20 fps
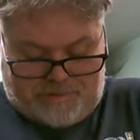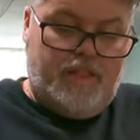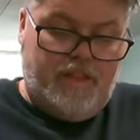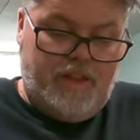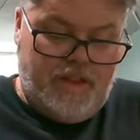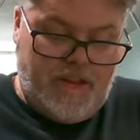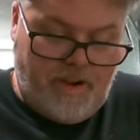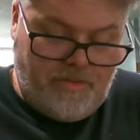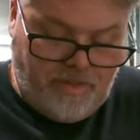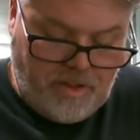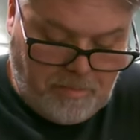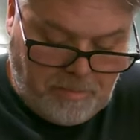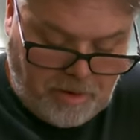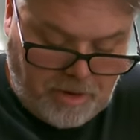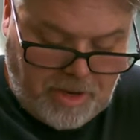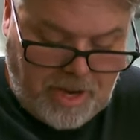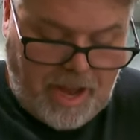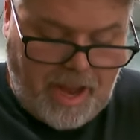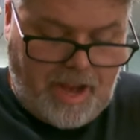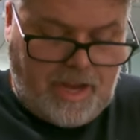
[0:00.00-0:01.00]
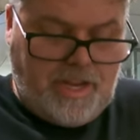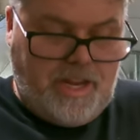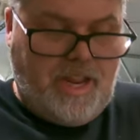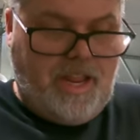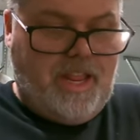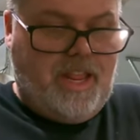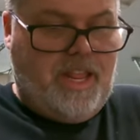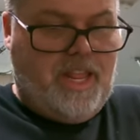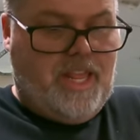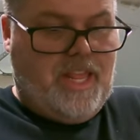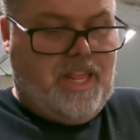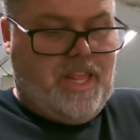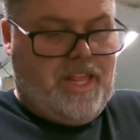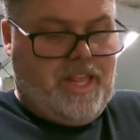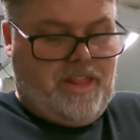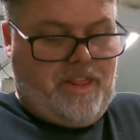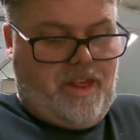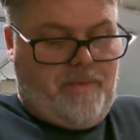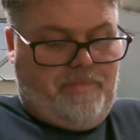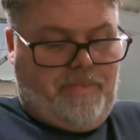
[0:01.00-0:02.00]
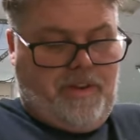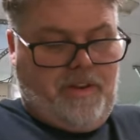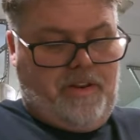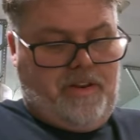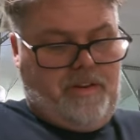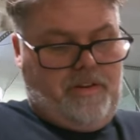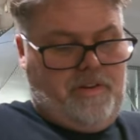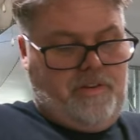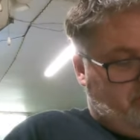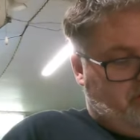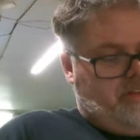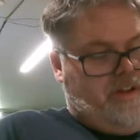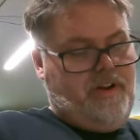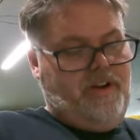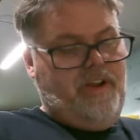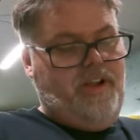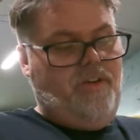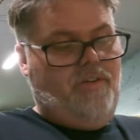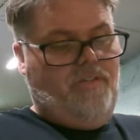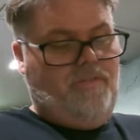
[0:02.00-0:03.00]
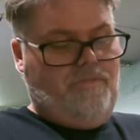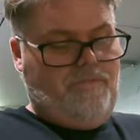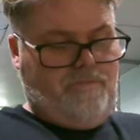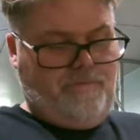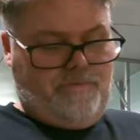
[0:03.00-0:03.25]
They definitely protect something. There you go.